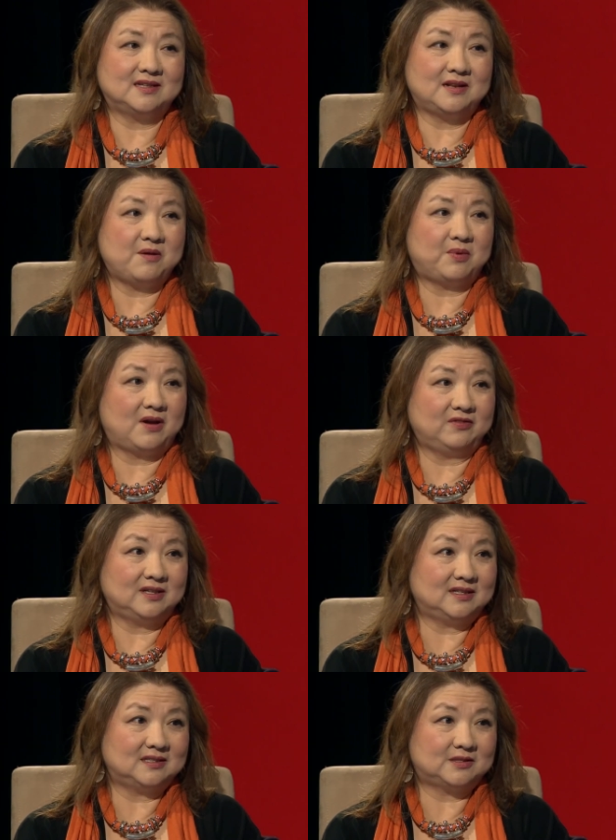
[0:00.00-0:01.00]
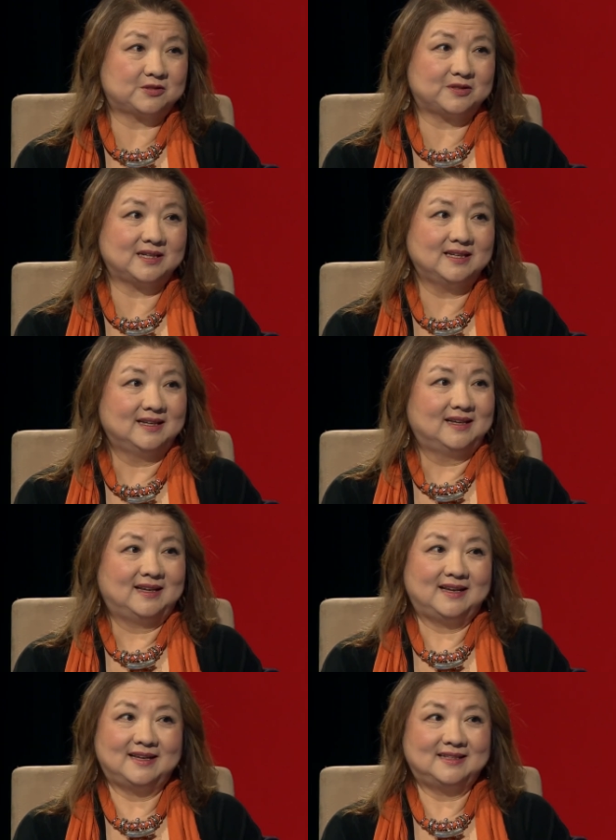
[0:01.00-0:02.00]
the nonprofit industry
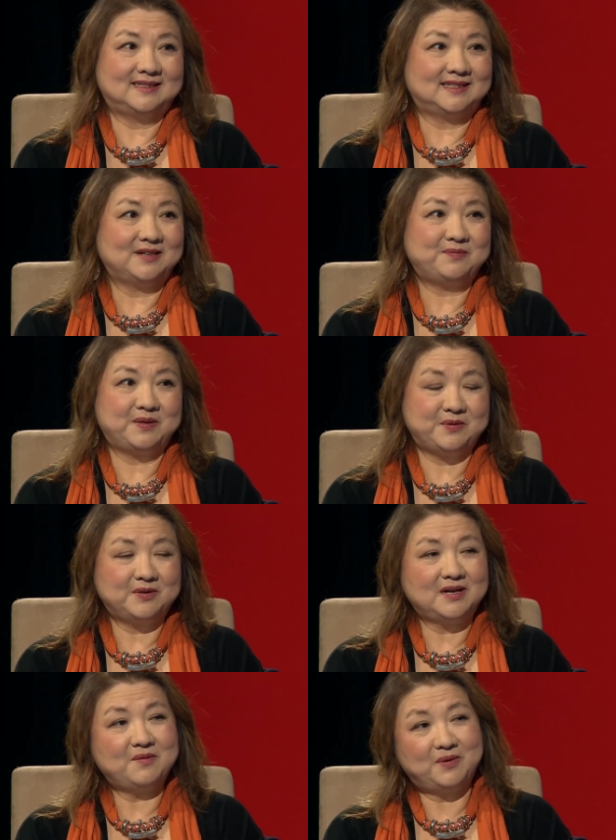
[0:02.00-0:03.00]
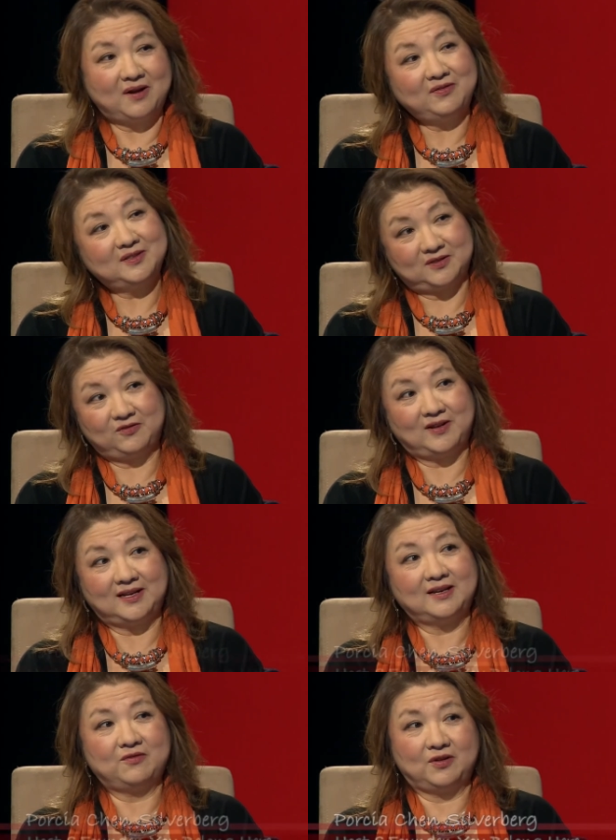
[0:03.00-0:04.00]
and uh, people in nonprofits are
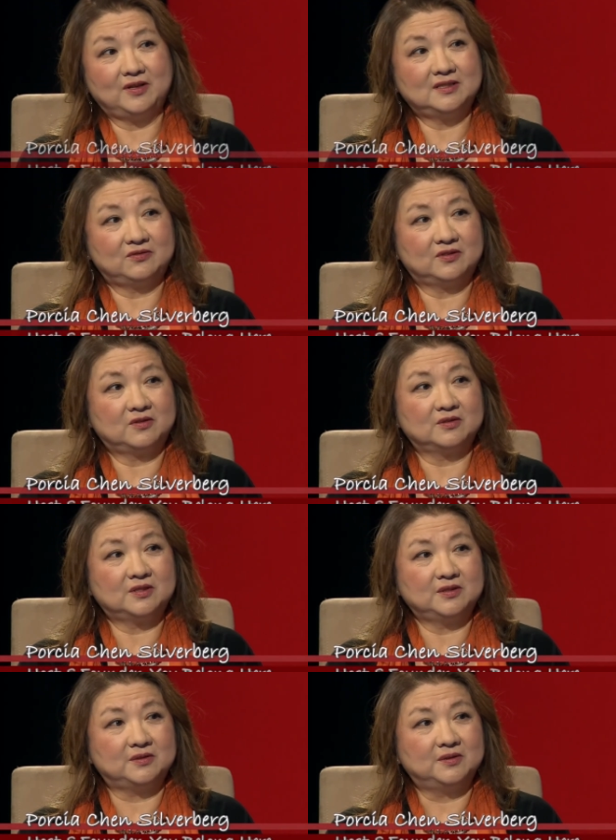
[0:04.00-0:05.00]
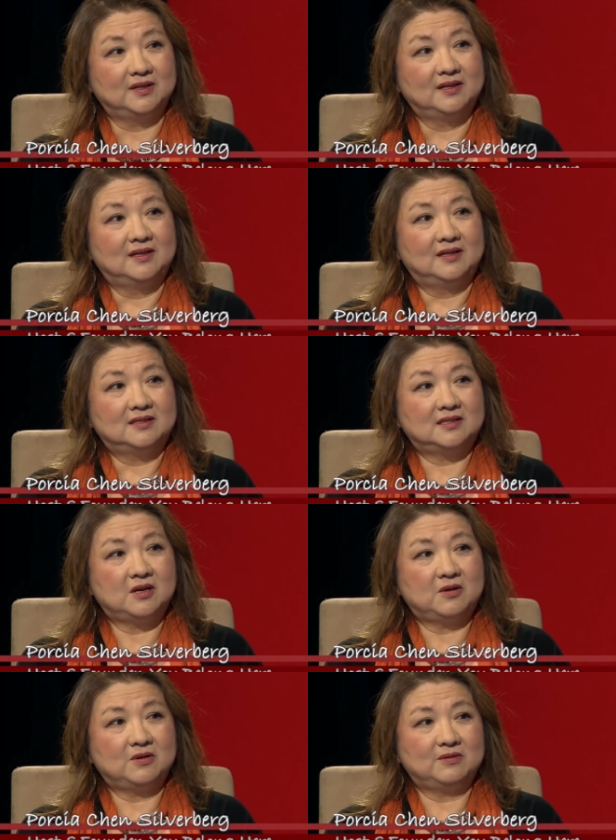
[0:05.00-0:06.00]
finding it very difficult too. Mm-hmm. So
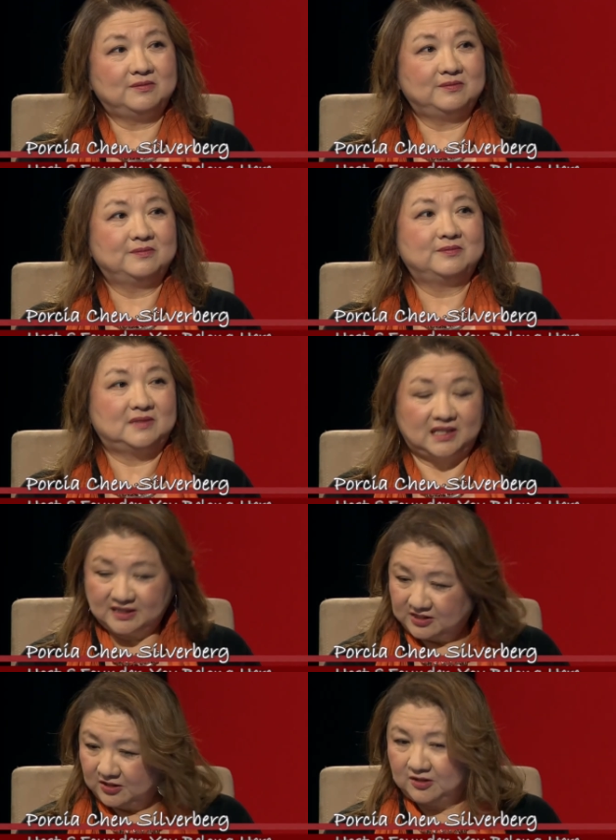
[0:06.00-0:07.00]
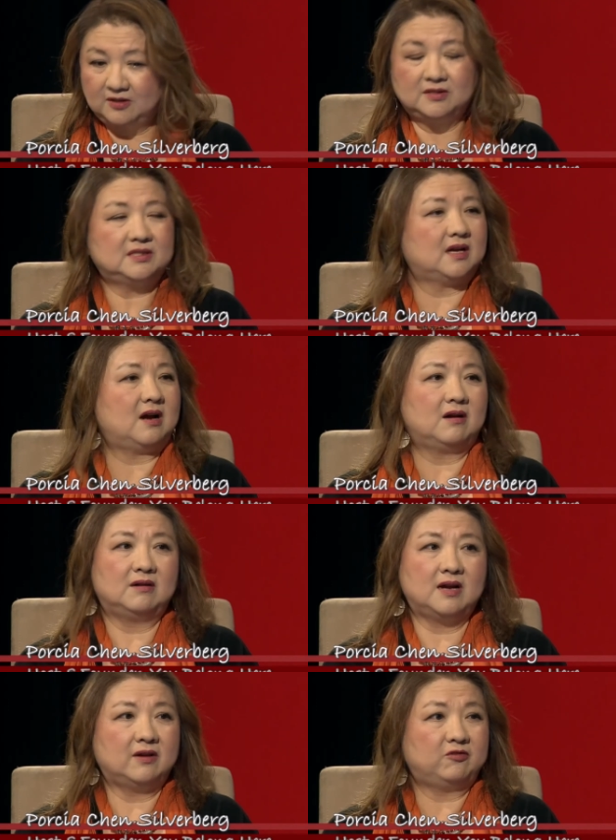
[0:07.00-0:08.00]
I mean, teachers, teachers, teachers well.
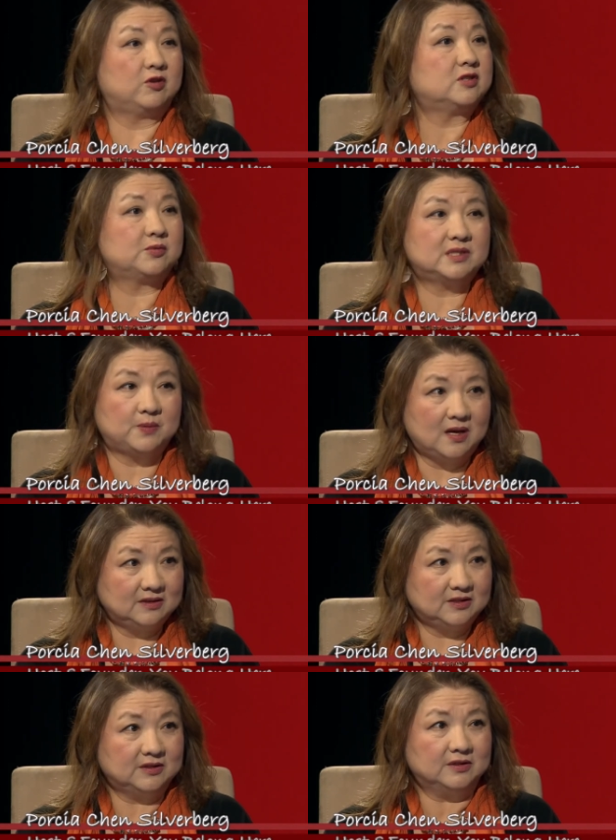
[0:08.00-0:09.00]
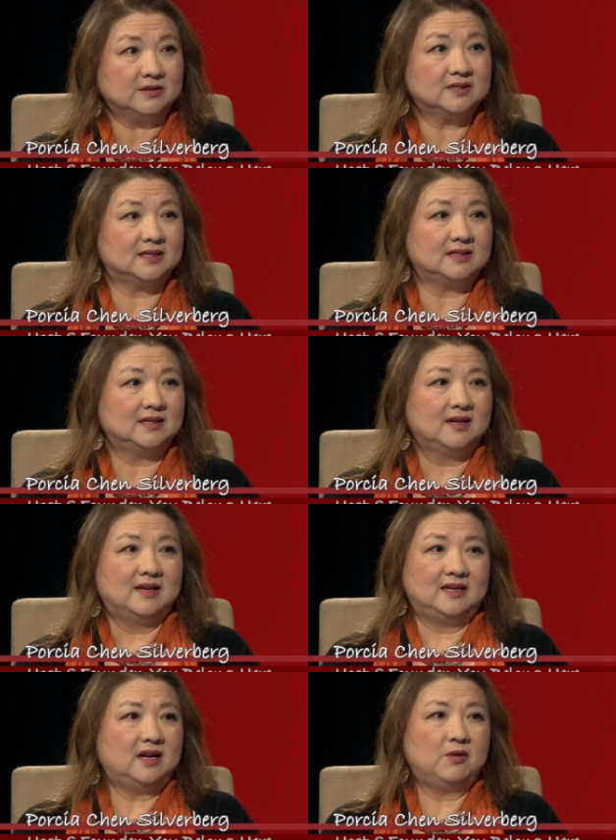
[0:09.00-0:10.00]
are uh, first responders, and
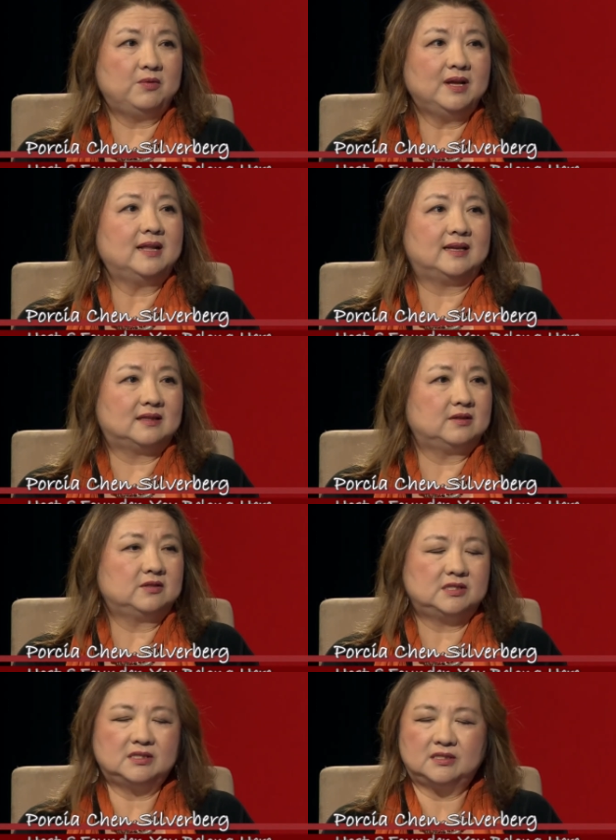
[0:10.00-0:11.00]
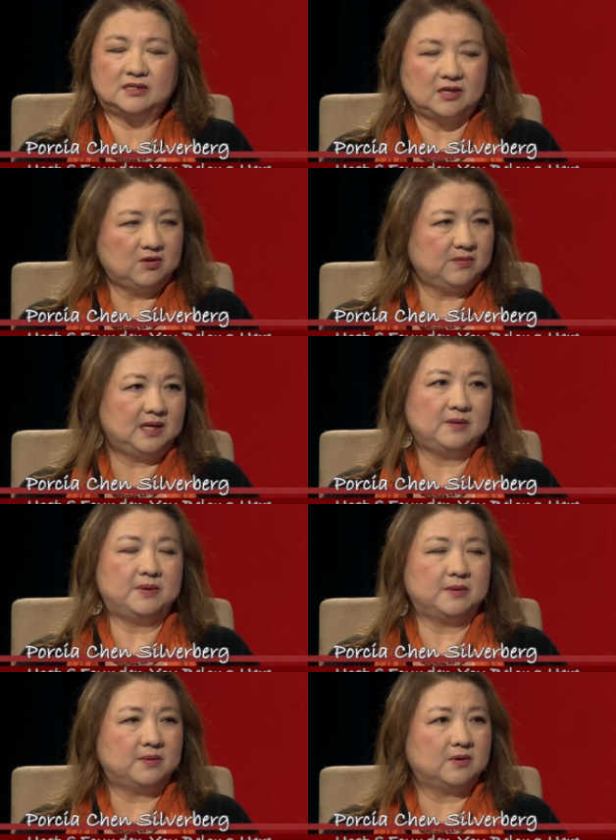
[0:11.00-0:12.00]
you know, really, there's just so many
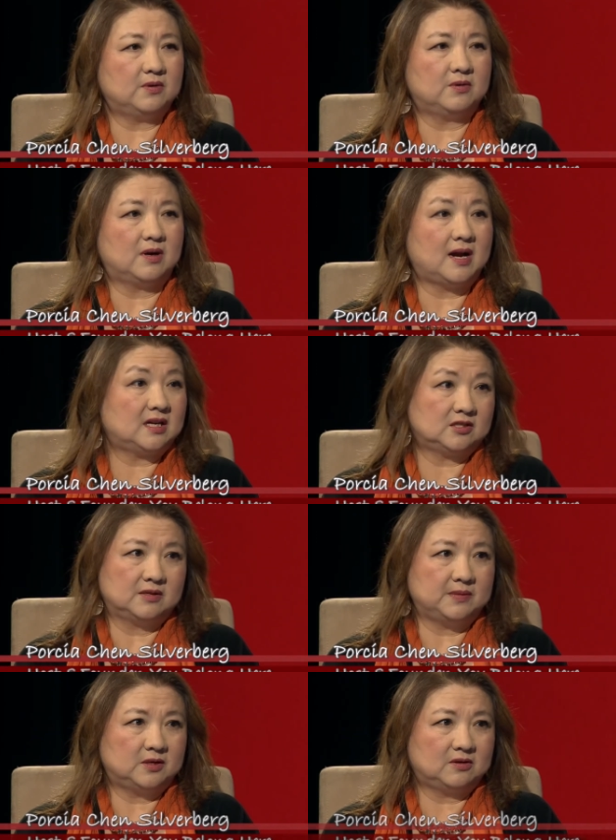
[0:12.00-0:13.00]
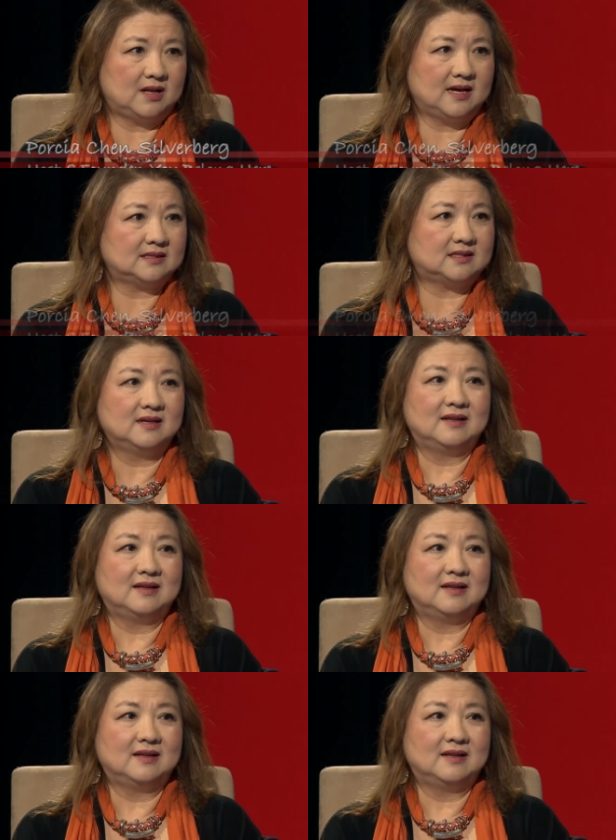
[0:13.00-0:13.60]
people who are actually middle class